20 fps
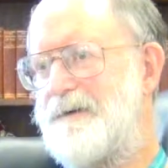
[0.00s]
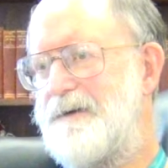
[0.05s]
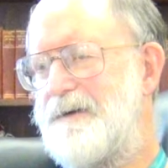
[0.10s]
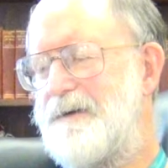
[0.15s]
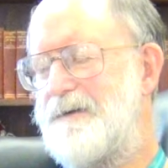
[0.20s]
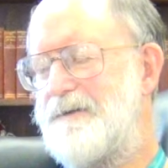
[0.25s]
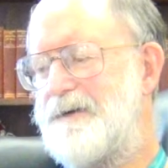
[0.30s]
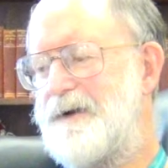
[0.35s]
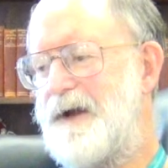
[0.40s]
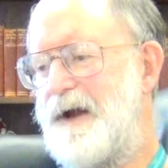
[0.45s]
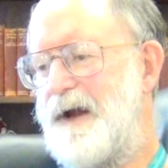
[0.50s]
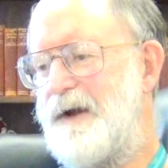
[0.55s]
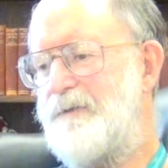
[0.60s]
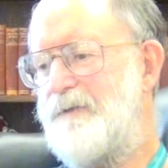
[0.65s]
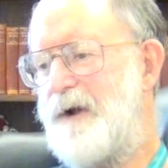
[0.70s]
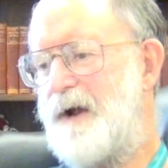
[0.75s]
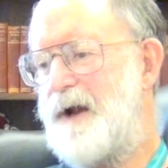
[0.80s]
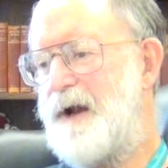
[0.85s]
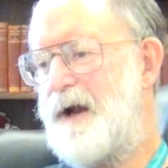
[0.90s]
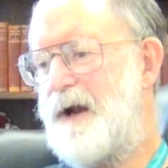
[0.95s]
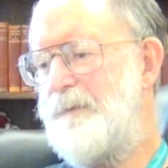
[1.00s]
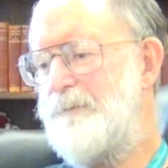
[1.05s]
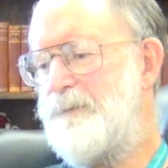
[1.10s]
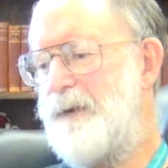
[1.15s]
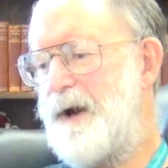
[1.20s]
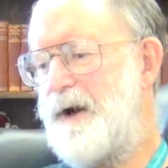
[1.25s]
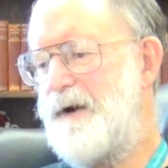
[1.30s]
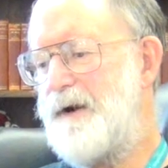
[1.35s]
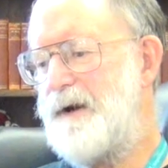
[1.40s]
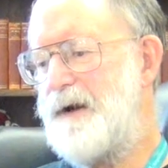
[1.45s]
Okay, well, I,
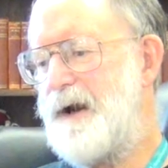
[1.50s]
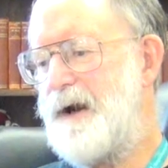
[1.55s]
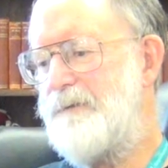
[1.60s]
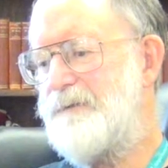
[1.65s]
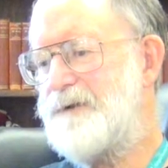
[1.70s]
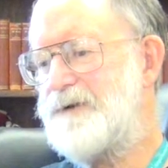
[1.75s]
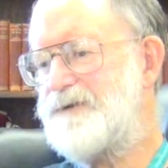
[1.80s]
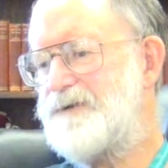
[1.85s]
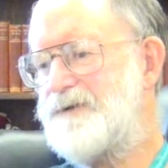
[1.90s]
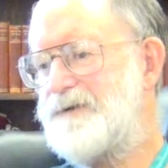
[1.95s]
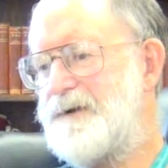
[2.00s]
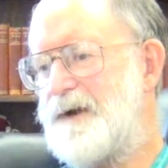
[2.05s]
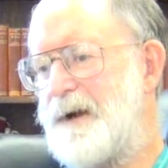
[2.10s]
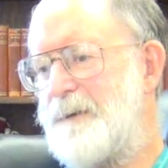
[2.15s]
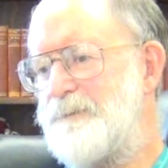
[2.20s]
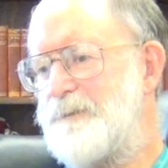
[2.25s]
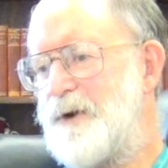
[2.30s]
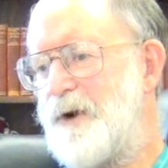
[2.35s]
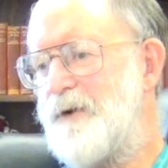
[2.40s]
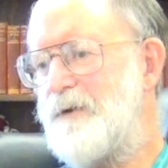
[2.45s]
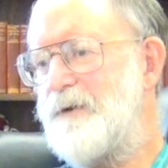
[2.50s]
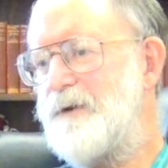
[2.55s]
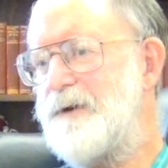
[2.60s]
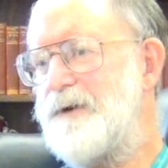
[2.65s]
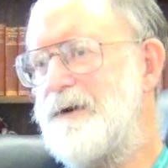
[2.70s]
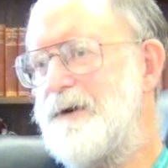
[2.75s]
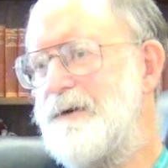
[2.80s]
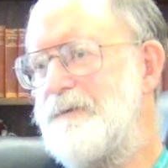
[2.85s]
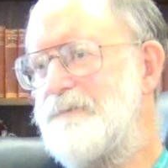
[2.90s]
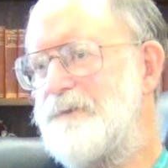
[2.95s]
apparently I was, I'm
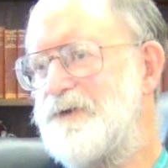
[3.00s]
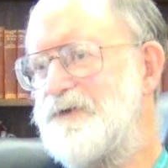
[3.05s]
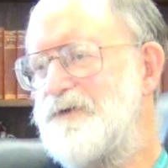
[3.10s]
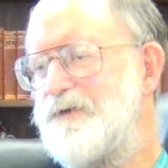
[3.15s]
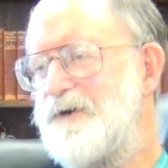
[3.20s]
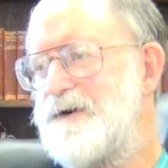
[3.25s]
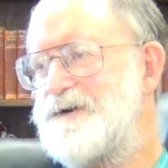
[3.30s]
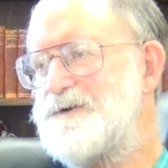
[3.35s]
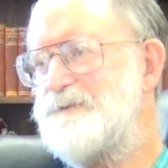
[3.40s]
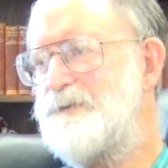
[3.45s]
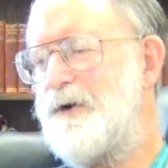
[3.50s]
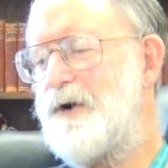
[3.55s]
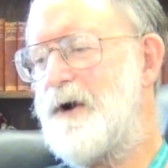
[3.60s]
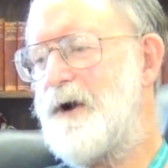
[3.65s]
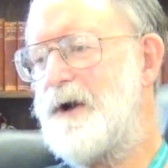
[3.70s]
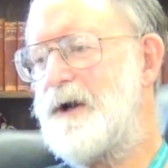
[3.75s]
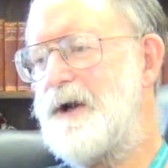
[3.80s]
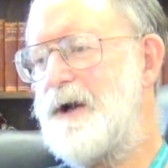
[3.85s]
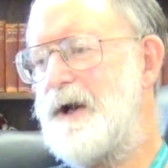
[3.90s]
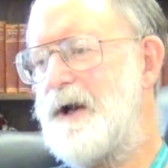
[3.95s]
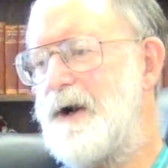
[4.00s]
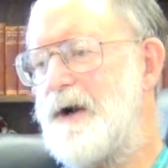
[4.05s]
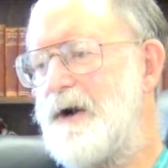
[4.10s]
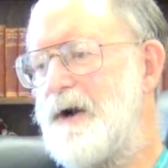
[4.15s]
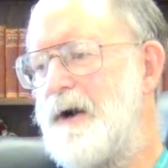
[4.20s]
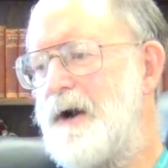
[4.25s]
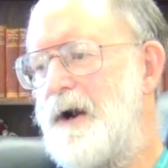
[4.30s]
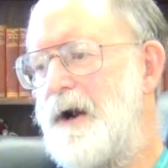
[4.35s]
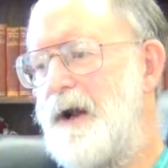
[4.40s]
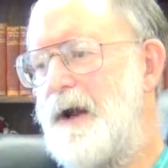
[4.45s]
told, was first brought
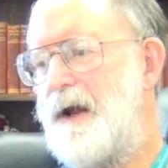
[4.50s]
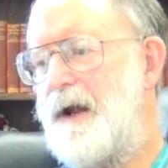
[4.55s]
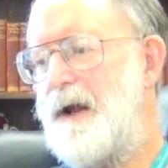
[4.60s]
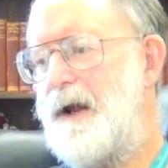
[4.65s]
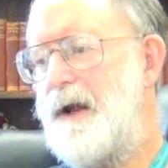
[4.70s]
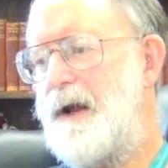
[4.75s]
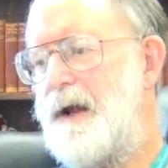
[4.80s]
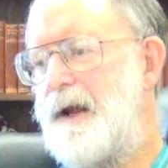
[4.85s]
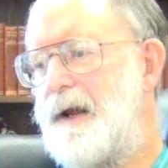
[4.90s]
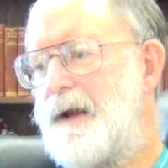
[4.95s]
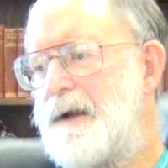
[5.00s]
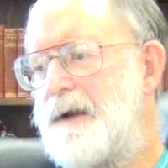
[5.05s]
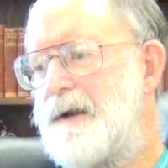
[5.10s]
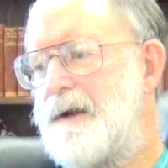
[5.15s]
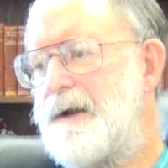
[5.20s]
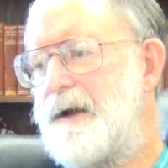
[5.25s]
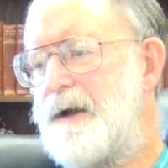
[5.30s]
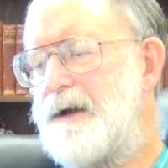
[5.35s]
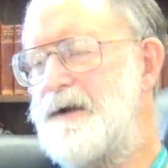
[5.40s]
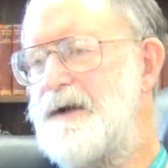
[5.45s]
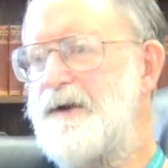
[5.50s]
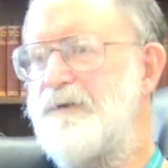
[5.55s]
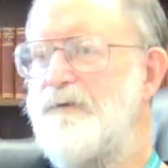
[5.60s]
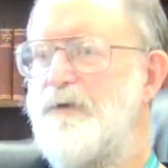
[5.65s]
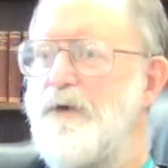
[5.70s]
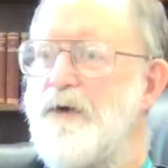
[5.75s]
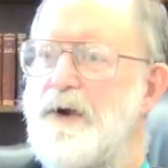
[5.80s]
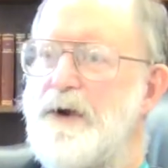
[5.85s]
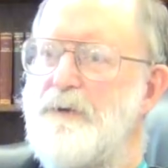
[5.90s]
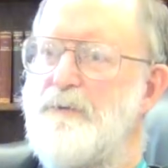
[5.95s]
here in
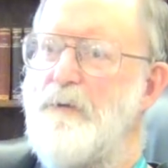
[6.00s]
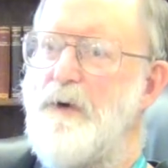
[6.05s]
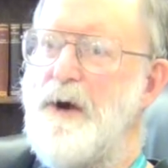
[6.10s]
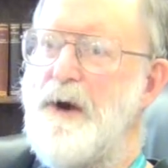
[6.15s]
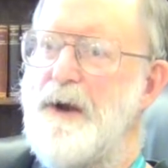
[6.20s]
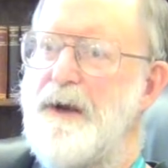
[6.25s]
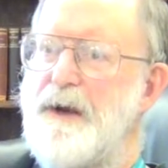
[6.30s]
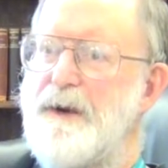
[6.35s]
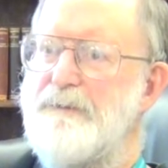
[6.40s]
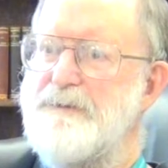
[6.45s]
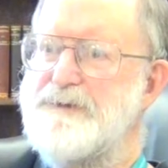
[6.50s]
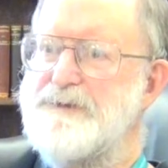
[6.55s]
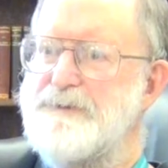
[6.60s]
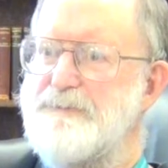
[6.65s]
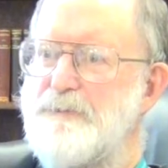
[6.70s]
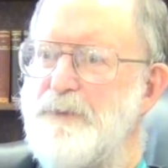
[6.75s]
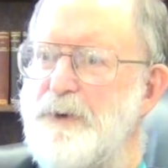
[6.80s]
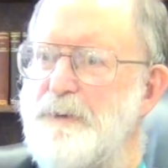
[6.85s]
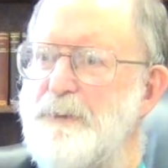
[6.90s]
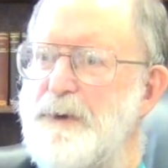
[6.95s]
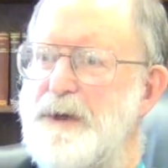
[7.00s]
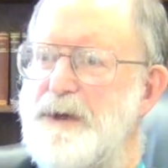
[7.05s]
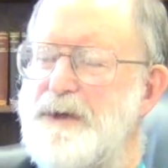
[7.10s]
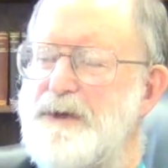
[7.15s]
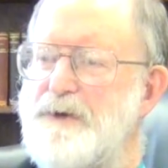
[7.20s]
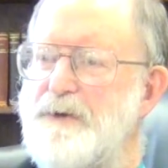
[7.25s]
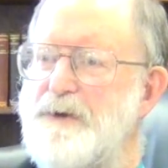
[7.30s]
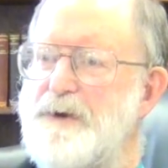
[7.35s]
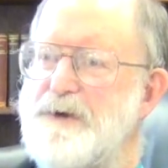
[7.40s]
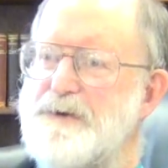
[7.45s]
1941. I was, would be
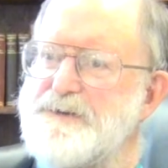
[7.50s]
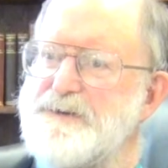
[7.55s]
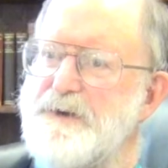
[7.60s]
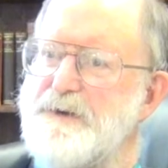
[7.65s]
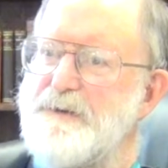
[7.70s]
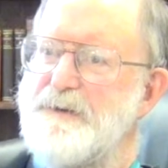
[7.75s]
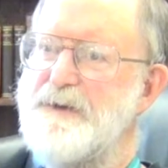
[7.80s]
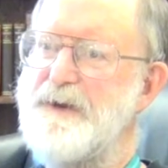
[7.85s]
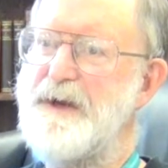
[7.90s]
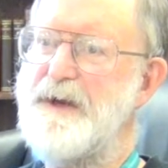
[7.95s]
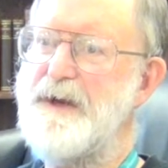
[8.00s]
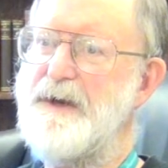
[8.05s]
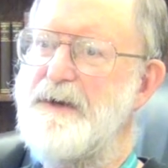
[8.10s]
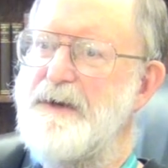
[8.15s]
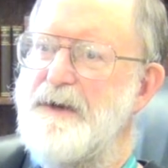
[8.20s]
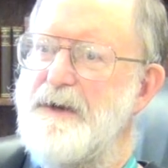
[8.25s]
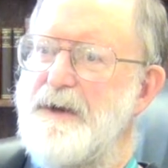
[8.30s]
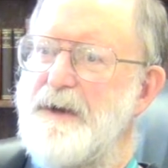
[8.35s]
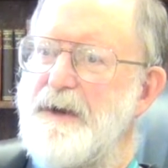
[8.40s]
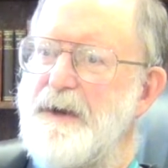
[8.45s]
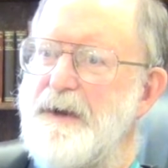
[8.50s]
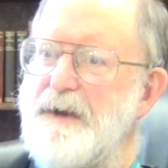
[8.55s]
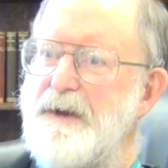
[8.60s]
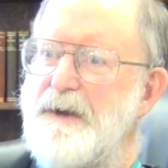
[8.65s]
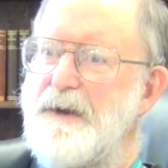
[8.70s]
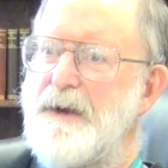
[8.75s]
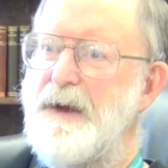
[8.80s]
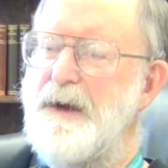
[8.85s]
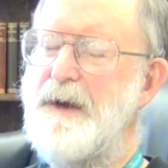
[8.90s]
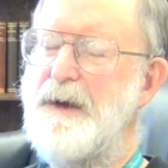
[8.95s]
two years old then.
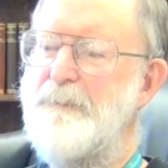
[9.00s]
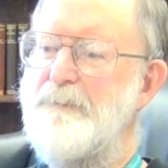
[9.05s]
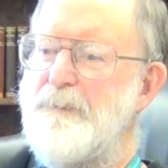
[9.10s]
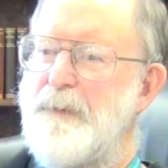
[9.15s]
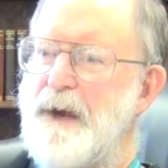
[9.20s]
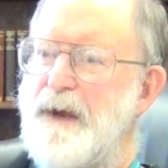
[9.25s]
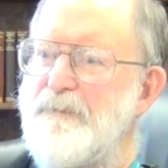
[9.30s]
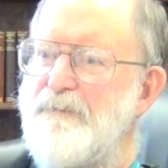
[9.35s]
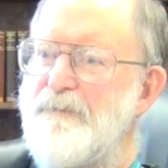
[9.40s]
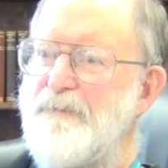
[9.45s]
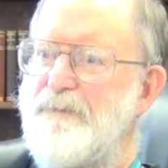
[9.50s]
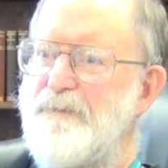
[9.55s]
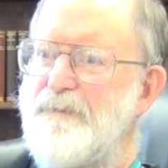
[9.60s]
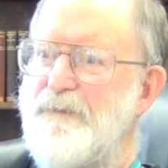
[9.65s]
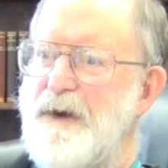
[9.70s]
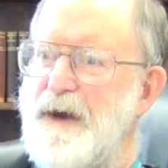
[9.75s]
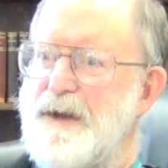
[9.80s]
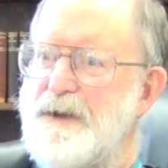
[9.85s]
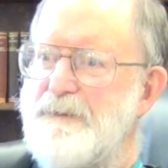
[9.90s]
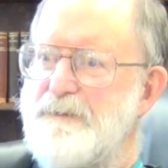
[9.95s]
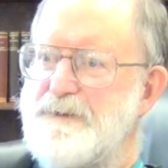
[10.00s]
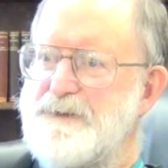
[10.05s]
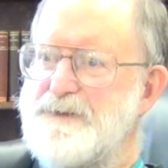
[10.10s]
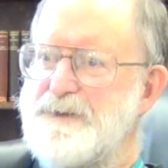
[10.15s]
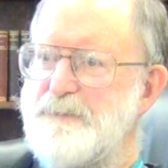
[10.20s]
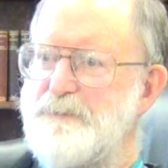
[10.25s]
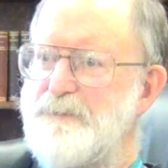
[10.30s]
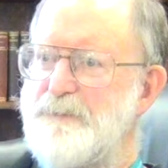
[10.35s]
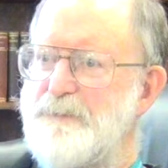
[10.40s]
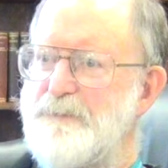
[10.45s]
Mm-hmm. Uh, my father
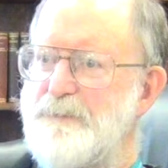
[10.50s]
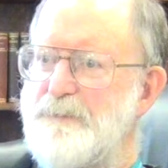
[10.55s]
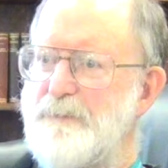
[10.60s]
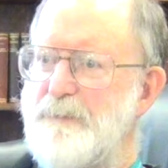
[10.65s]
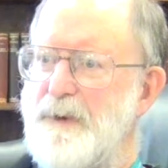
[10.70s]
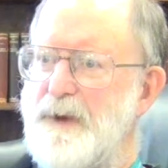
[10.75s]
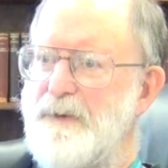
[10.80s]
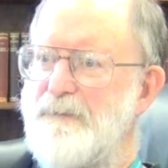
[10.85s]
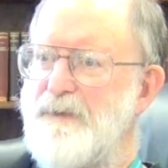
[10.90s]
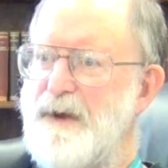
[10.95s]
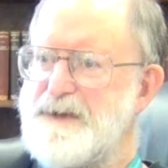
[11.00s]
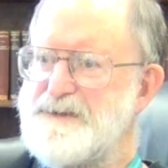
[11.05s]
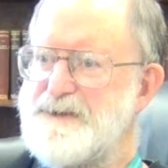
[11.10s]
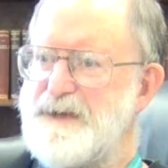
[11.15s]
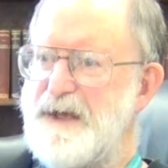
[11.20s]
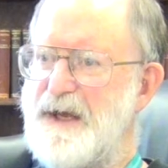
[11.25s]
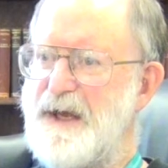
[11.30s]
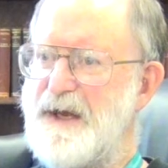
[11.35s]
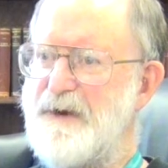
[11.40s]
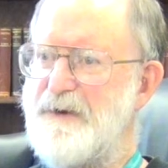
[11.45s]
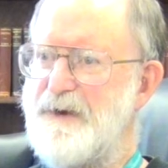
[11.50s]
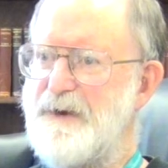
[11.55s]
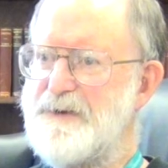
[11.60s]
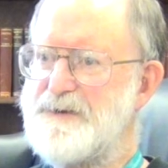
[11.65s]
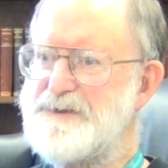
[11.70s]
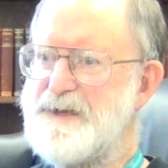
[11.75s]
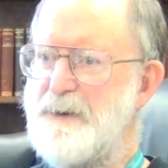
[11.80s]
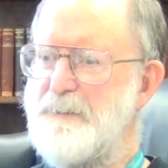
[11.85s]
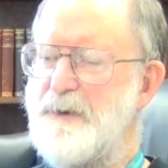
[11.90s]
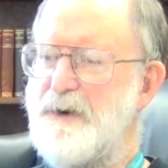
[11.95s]
was a investigator here,
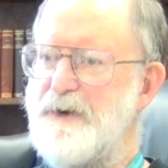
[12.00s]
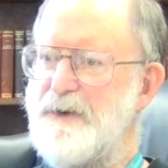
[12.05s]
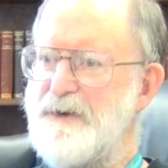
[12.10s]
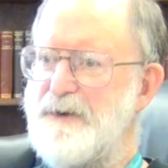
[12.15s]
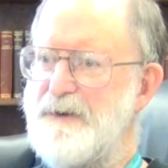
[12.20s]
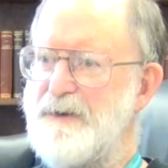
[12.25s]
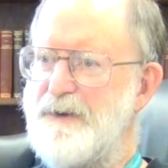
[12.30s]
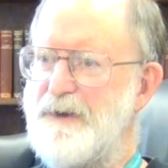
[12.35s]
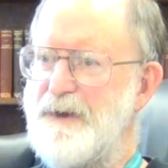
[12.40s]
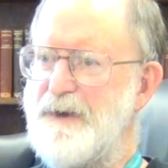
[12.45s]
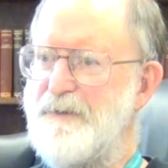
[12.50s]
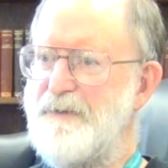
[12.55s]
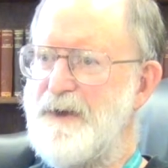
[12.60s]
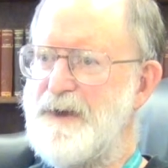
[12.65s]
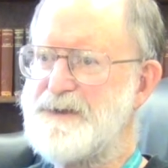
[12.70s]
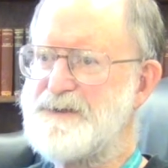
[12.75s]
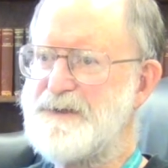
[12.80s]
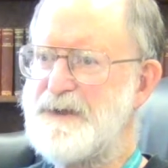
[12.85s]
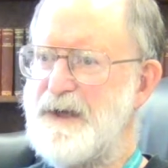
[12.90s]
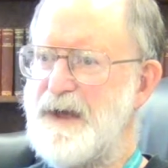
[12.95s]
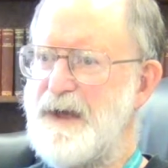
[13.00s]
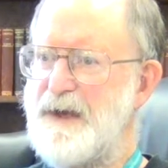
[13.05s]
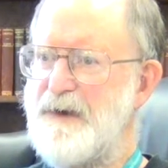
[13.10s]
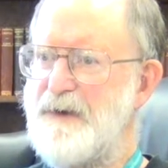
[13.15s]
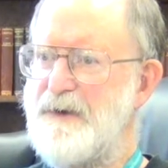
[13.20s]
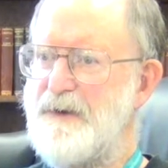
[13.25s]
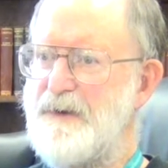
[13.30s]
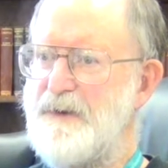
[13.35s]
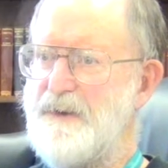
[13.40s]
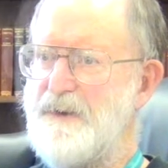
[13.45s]
summer
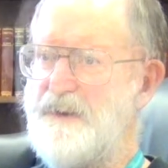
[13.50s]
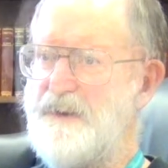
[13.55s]
investigator.